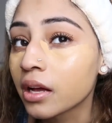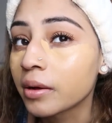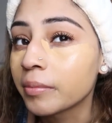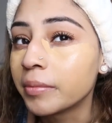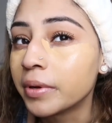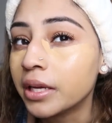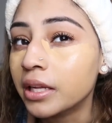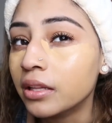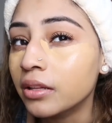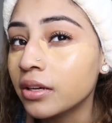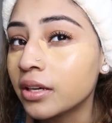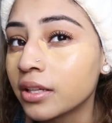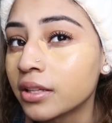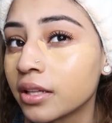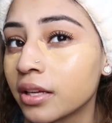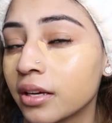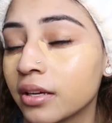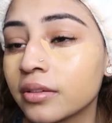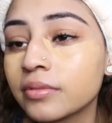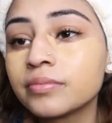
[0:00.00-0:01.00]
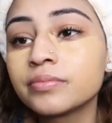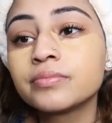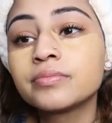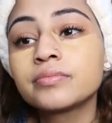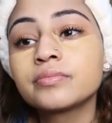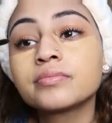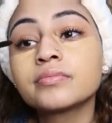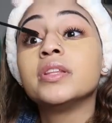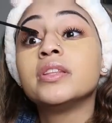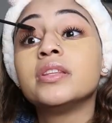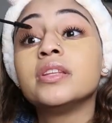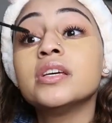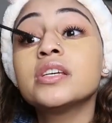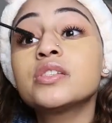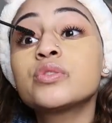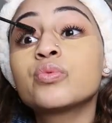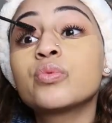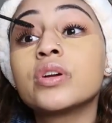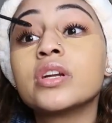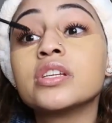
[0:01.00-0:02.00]
I mean, look at that. But
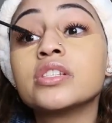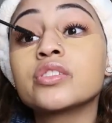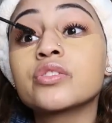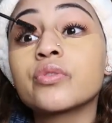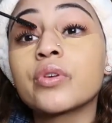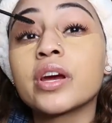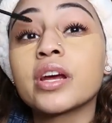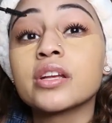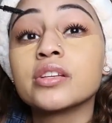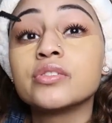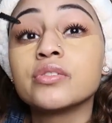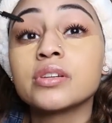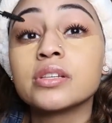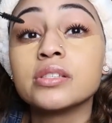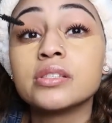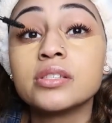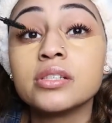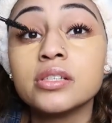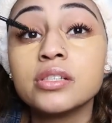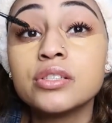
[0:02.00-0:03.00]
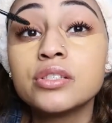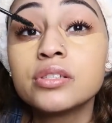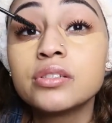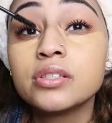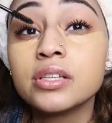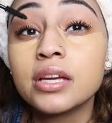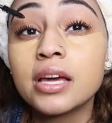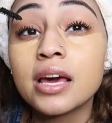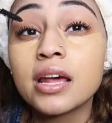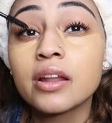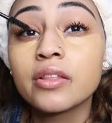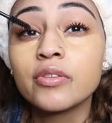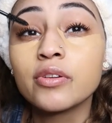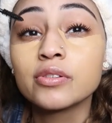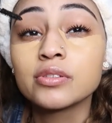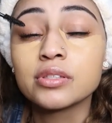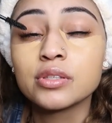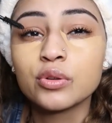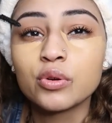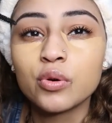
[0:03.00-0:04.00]
this one is great, as you can see, to get in
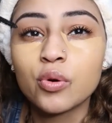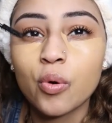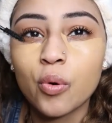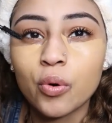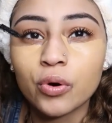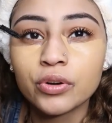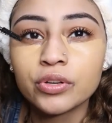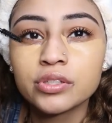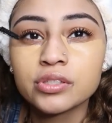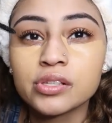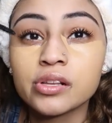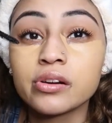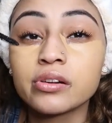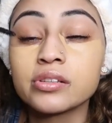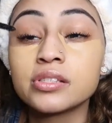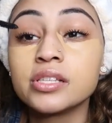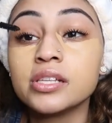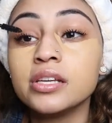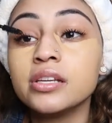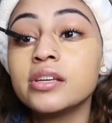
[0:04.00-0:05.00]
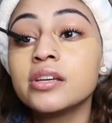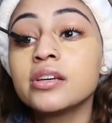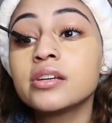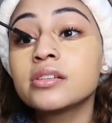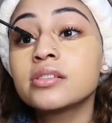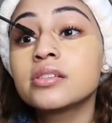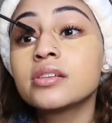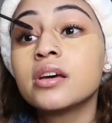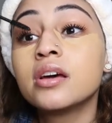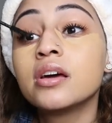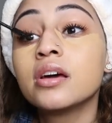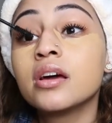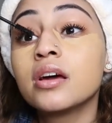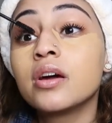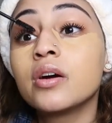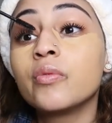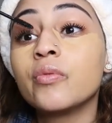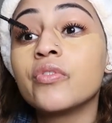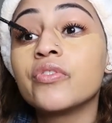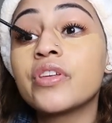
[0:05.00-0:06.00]
those little corners that are tedious.
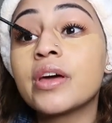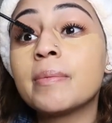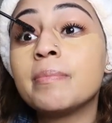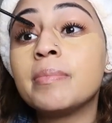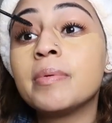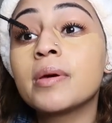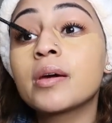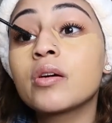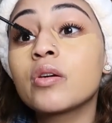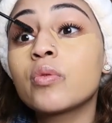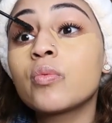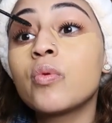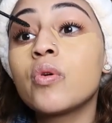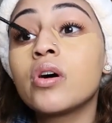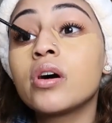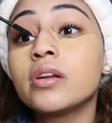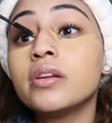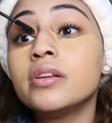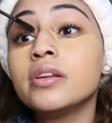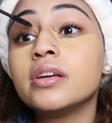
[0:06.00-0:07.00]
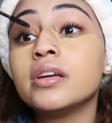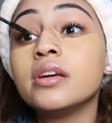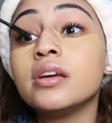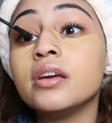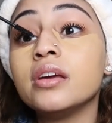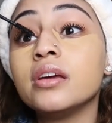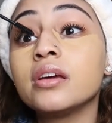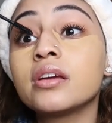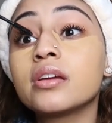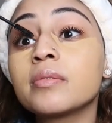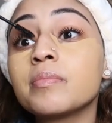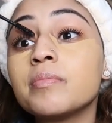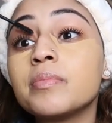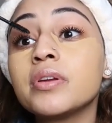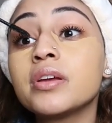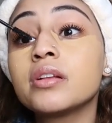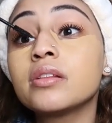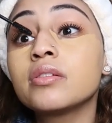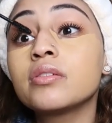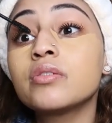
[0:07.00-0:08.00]
With a bigger one, it can
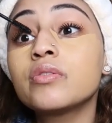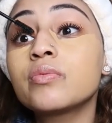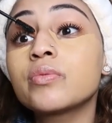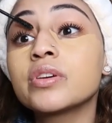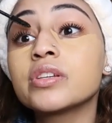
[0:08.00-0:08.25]
be a little